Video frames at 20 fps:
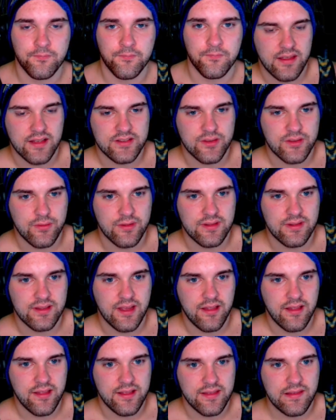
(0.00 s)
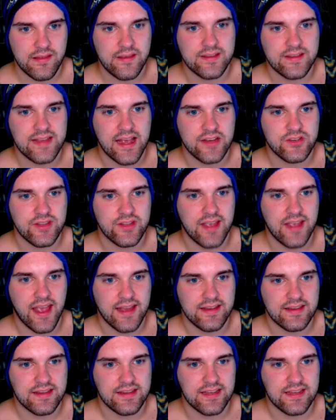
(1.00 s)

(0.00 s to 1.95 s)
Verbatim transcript: so Lilith is actually a